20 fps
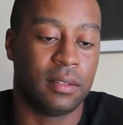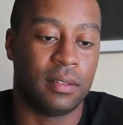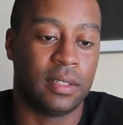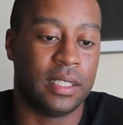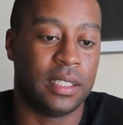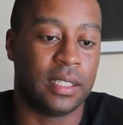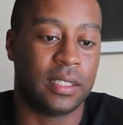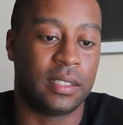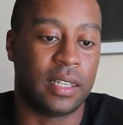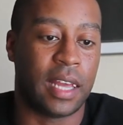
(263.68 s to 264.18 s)

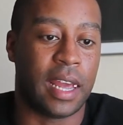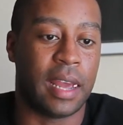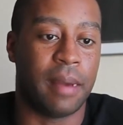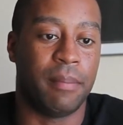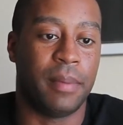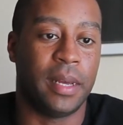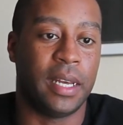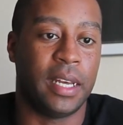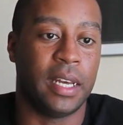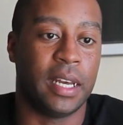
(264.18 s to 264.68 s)
just can't
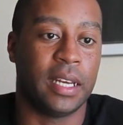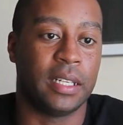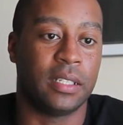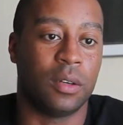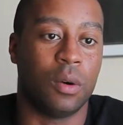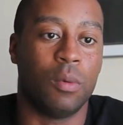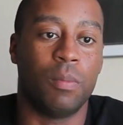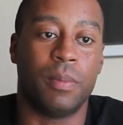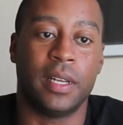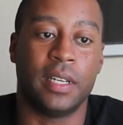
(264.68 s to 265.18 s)
be as
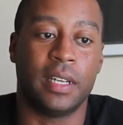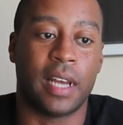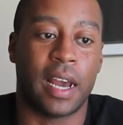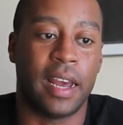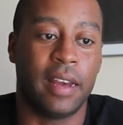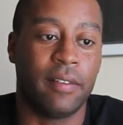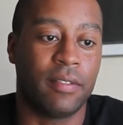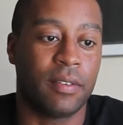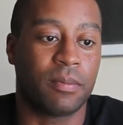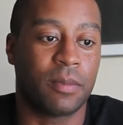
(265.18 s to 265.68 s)
open. I
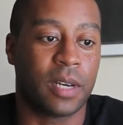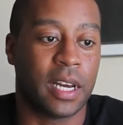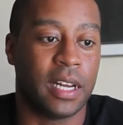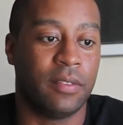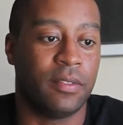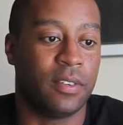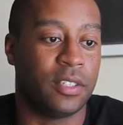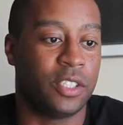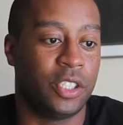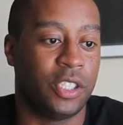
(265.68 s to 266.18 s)
have a kind of
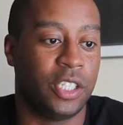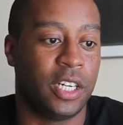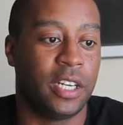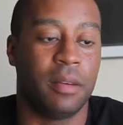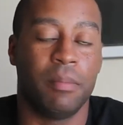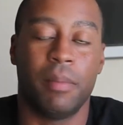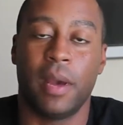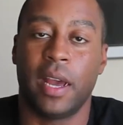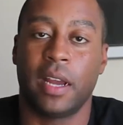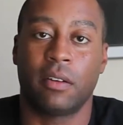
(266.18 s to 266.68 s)
a shitty
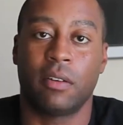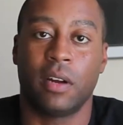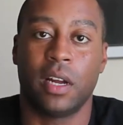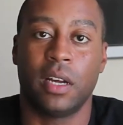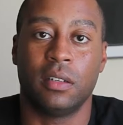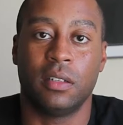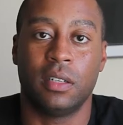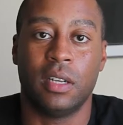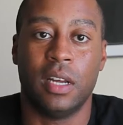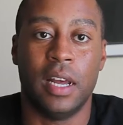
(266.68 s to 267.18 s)

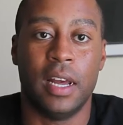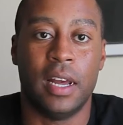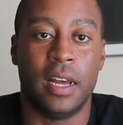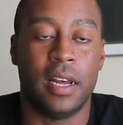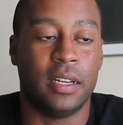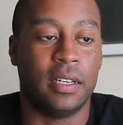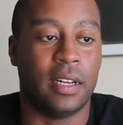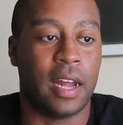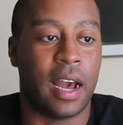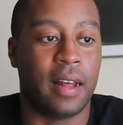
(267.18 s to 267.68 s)
background.
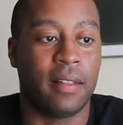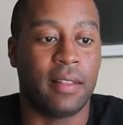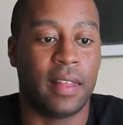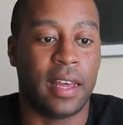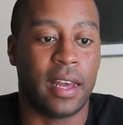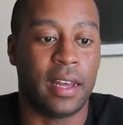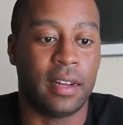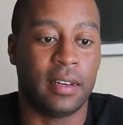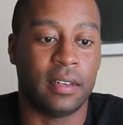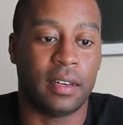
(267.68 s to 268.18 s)
Not
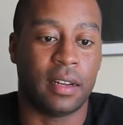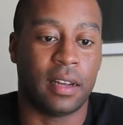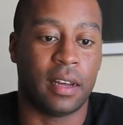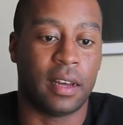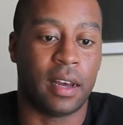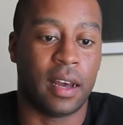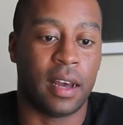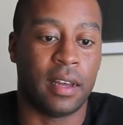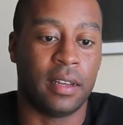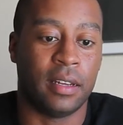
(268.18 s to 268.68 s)
that,
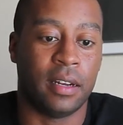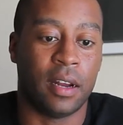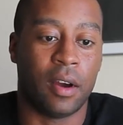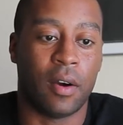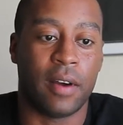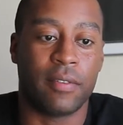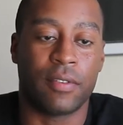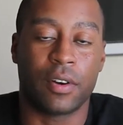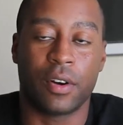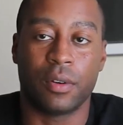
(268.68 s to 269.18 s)
you know,
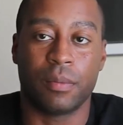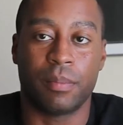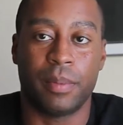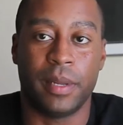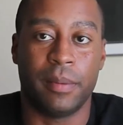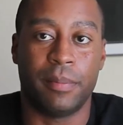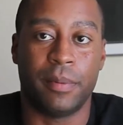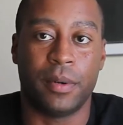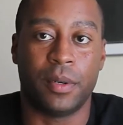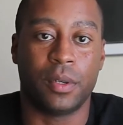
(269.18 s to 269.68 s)
I've hurt
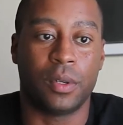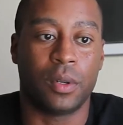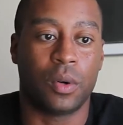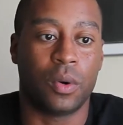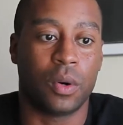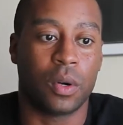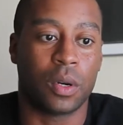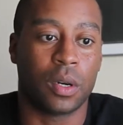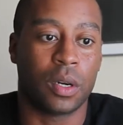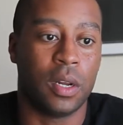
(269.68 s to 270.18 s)
people
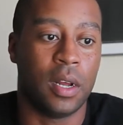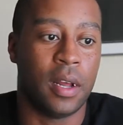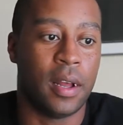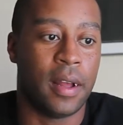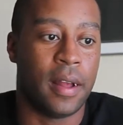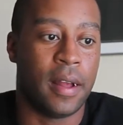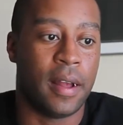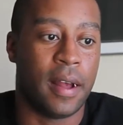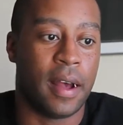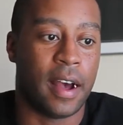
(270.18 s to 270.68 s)
or
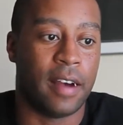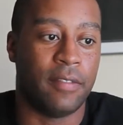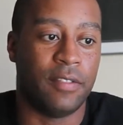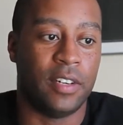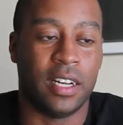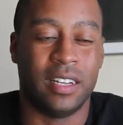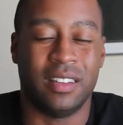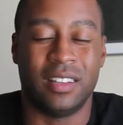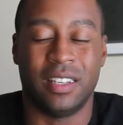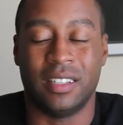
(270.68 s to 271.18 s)
I've
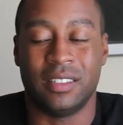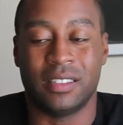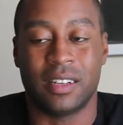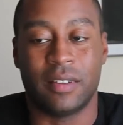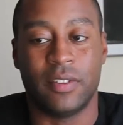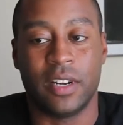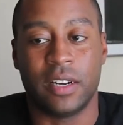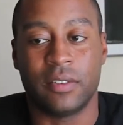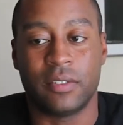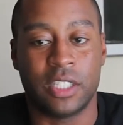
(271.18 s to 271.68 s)
done things. I've
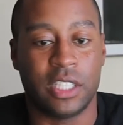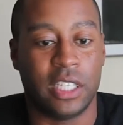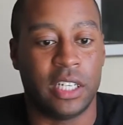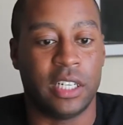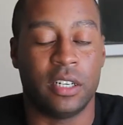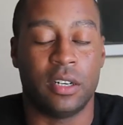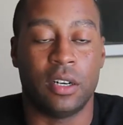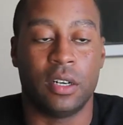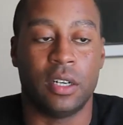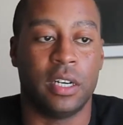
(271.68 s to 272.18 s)
never
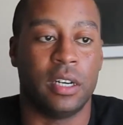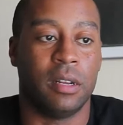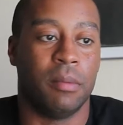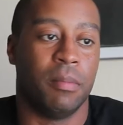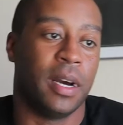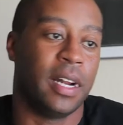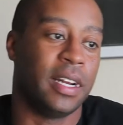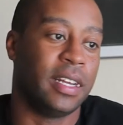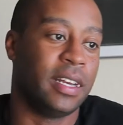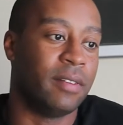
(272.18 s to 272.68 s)
cheated on
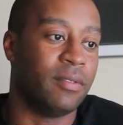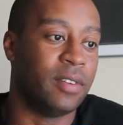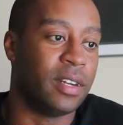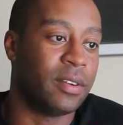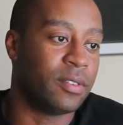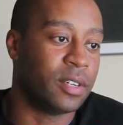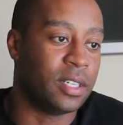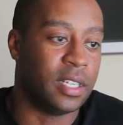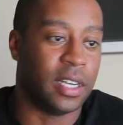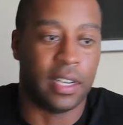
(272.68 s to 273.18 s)
anybody. I've
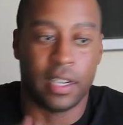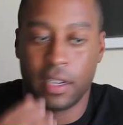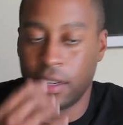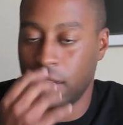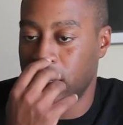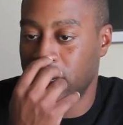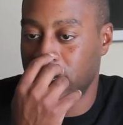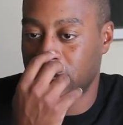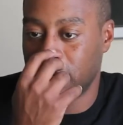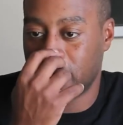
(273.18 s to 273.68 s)
never done
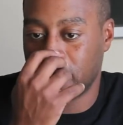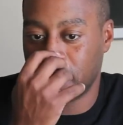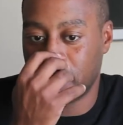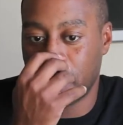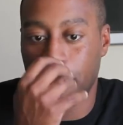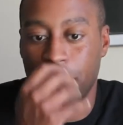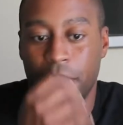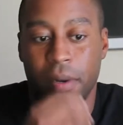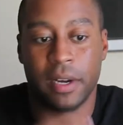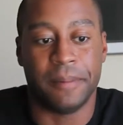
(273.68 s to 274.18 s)
anything like
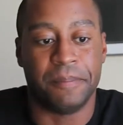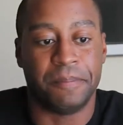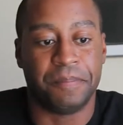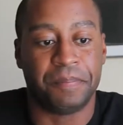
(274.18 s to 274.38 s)
that, but